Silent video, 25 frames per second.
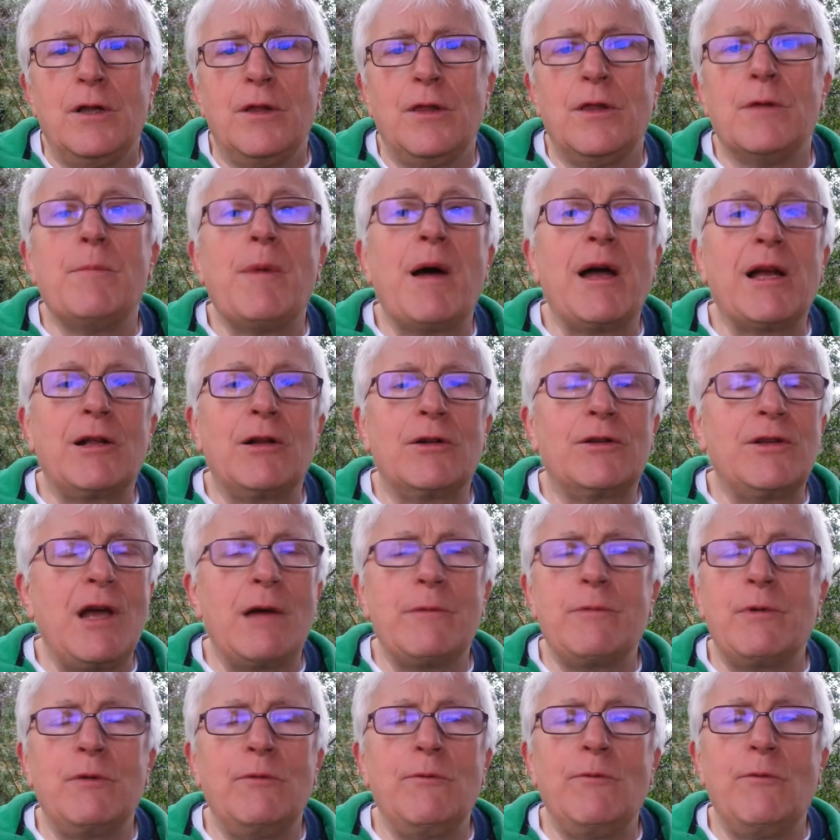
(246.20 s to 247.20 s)
The Michael
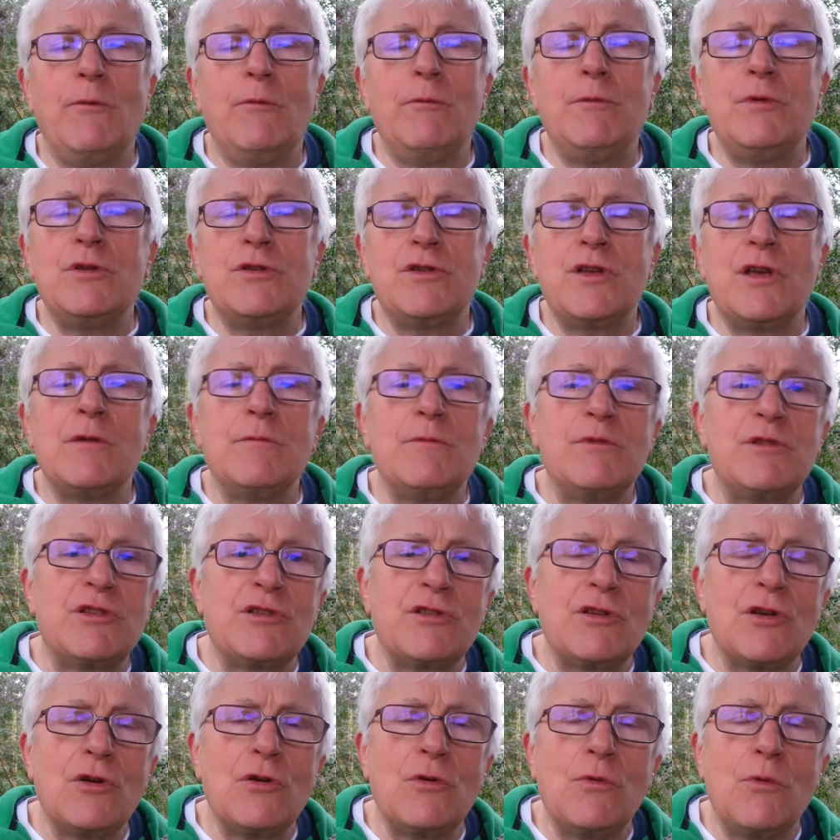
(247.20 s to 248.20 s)
Davitt Museum
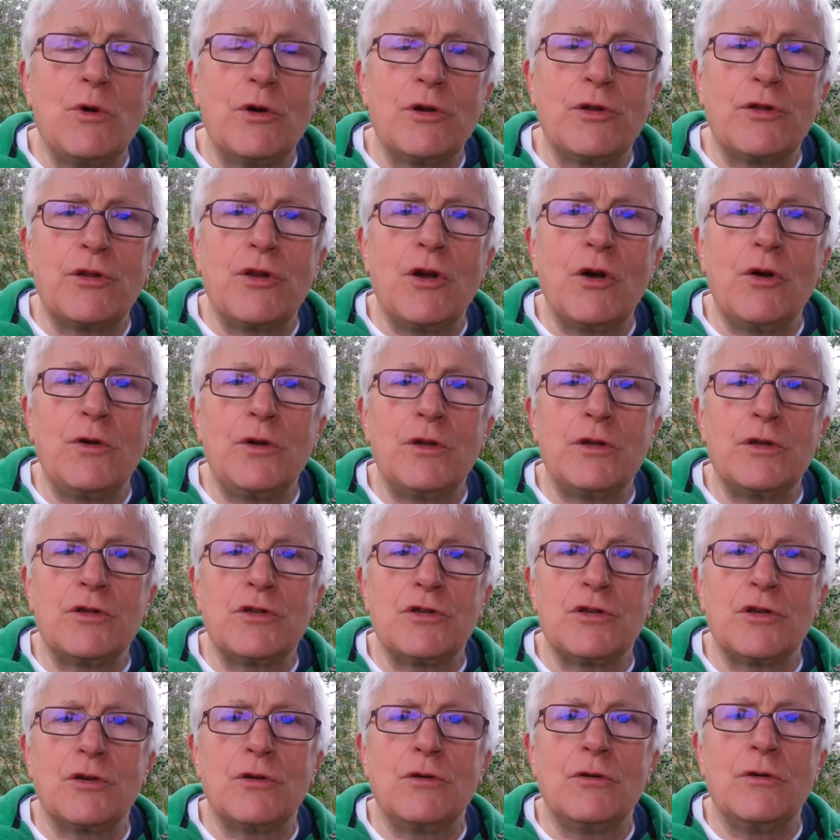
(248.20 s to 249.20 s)
is so worth going
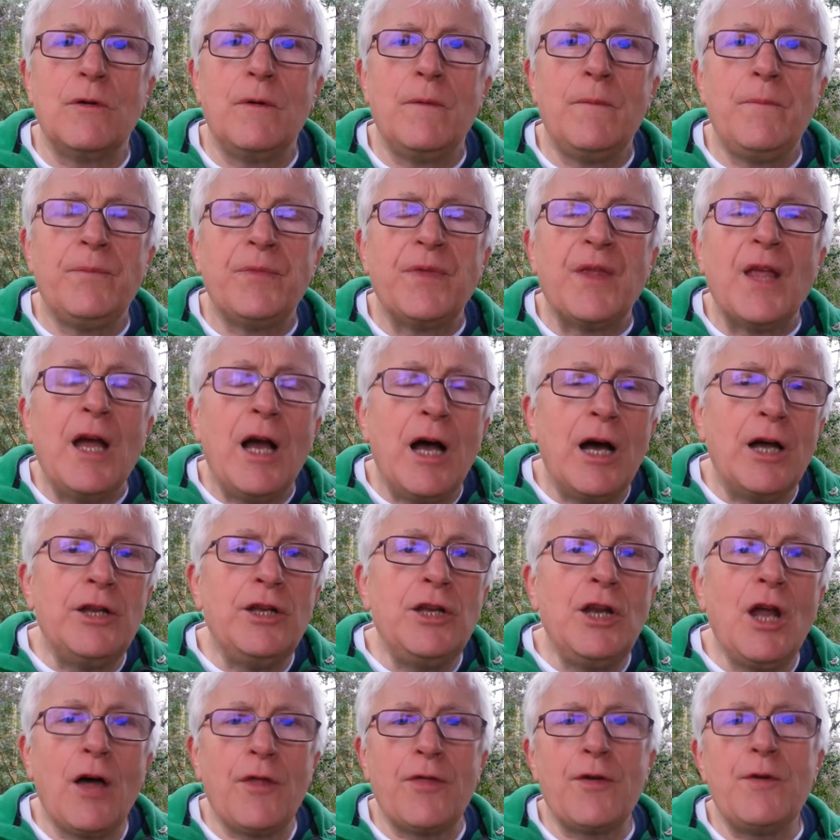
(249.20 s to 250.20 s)
to.
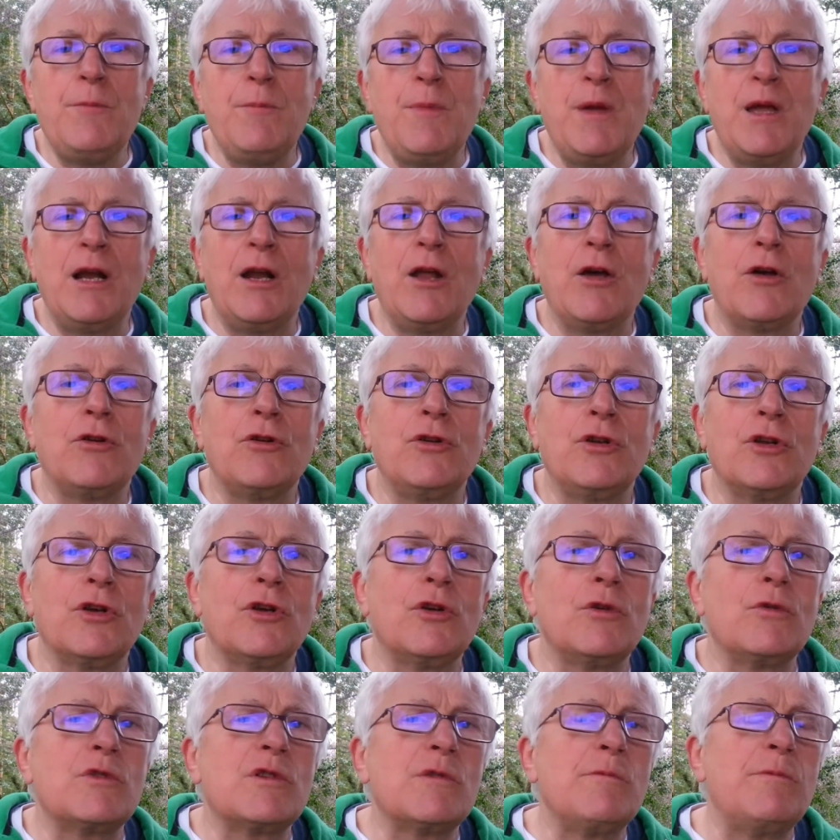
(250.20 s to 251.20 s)
Another mill owner
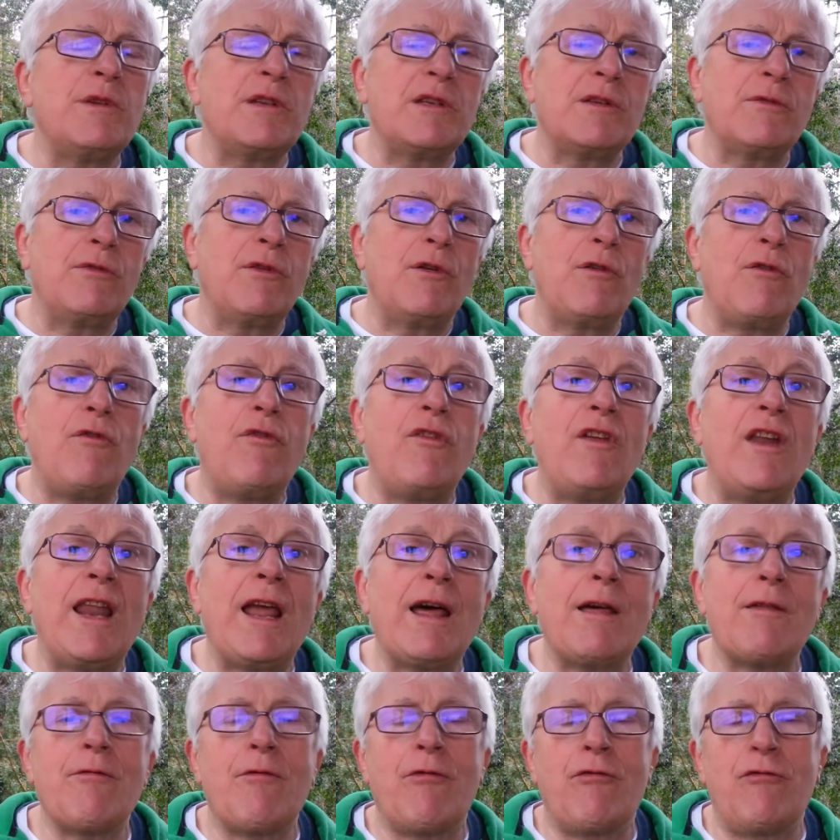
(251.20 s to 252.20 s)
who was a bit of a
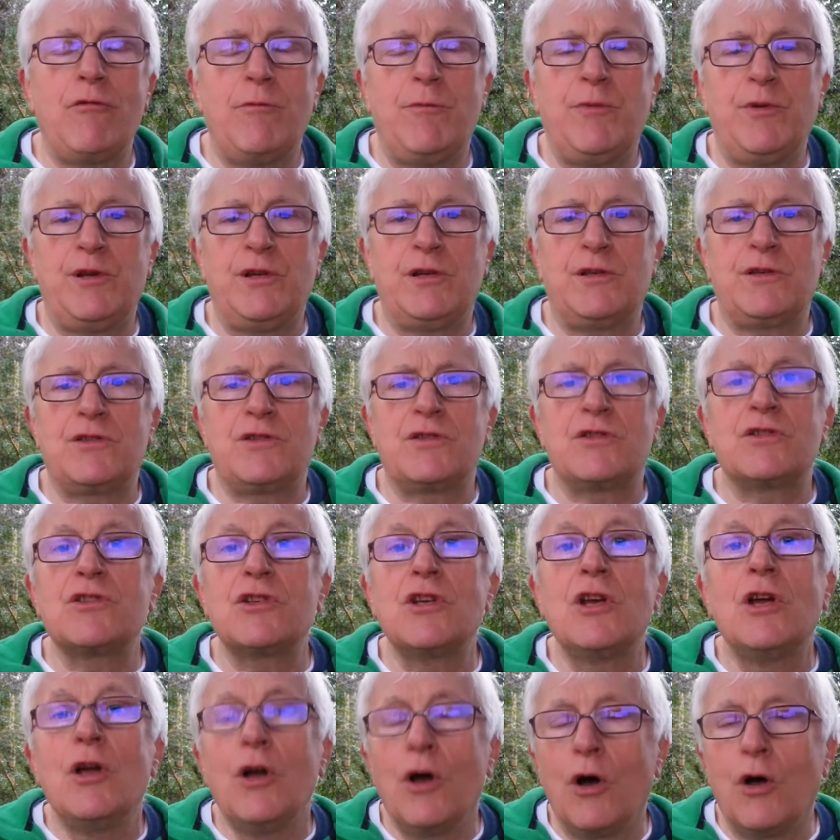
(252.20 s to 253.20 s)

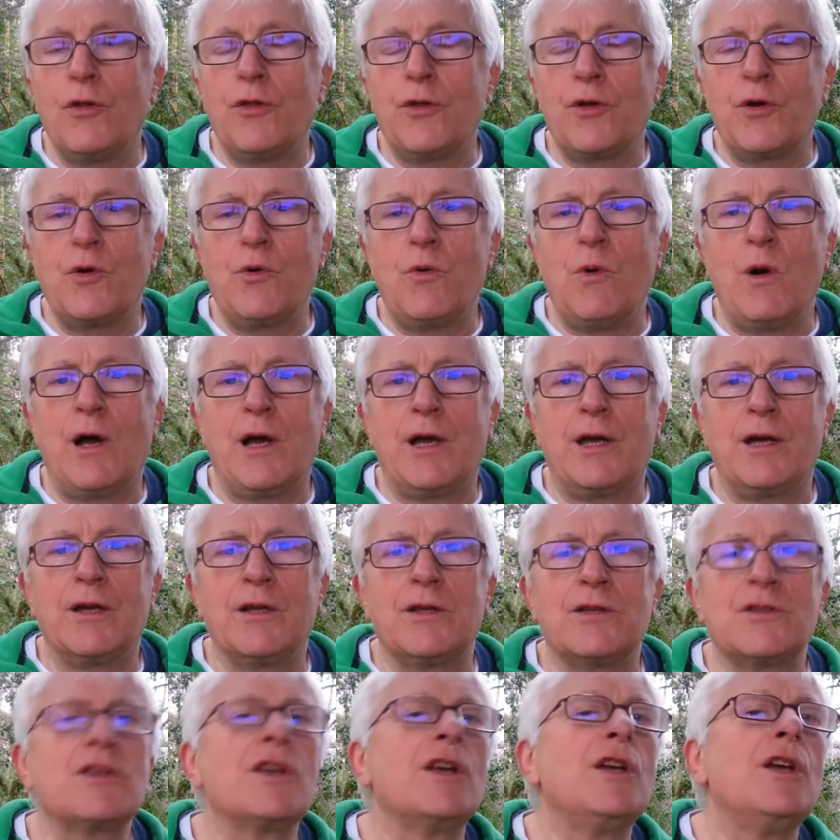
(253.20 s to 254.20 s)
philanthropist on the
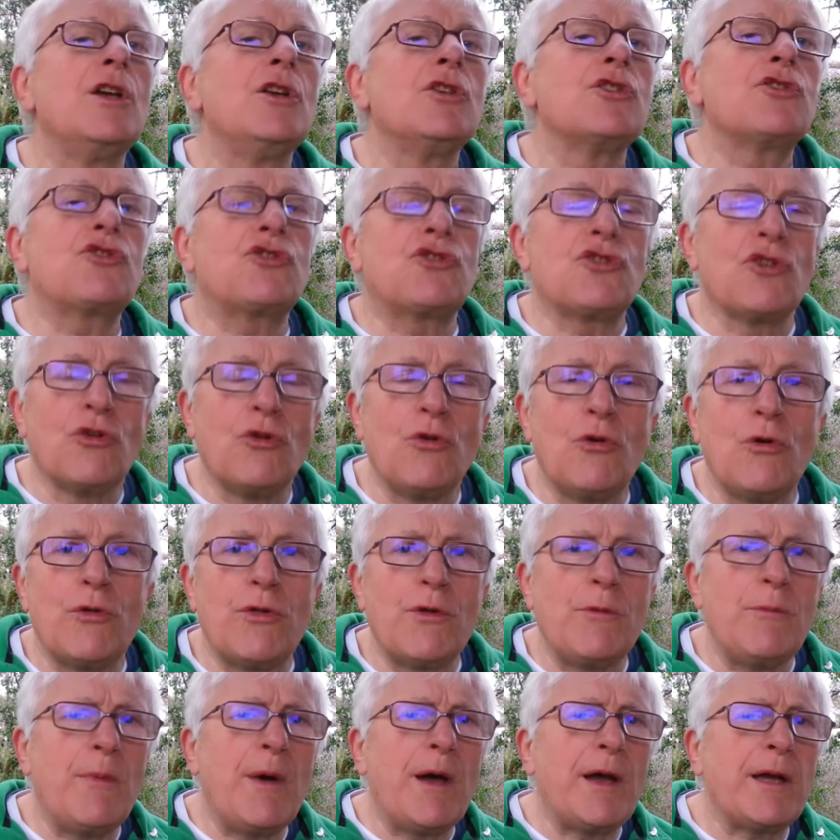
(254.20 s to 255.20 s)
quiet saw
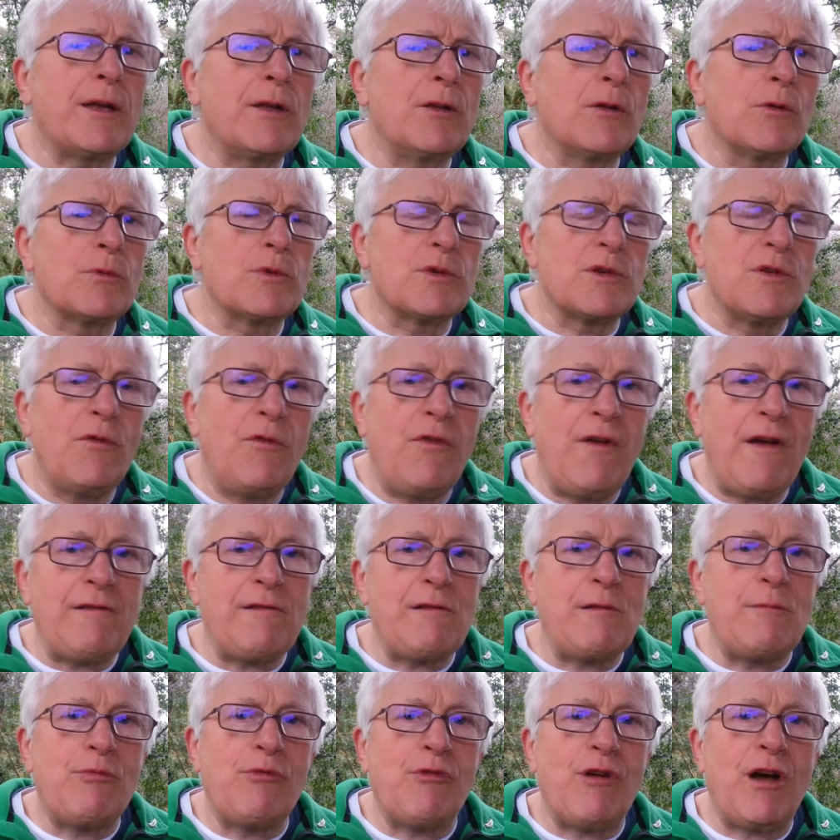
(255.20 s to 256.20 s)
that Michael was a
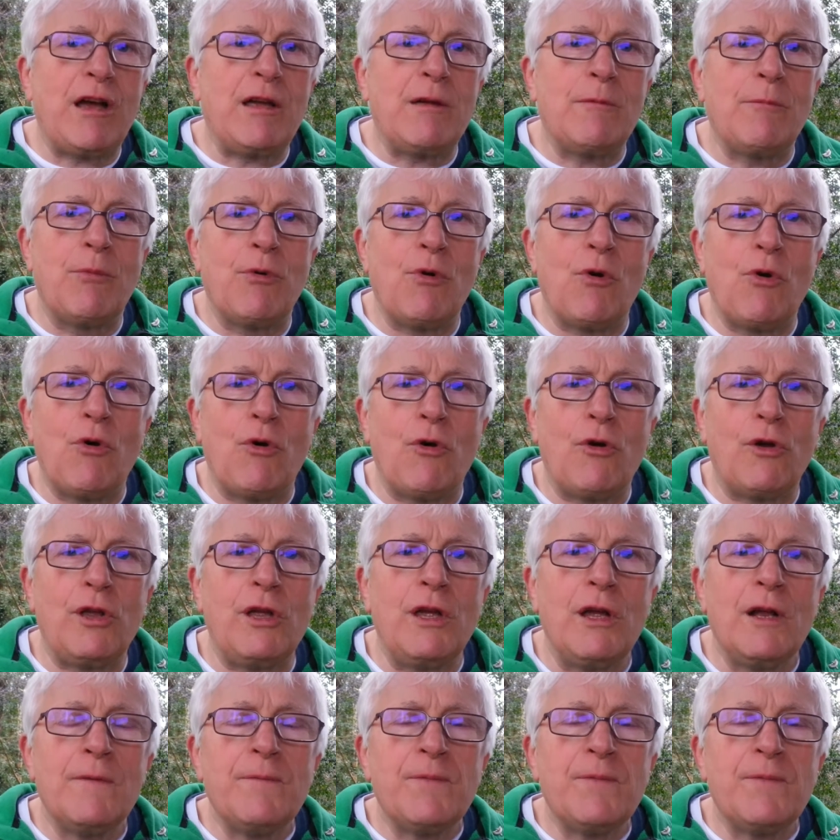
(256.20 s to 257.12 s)
very bright boy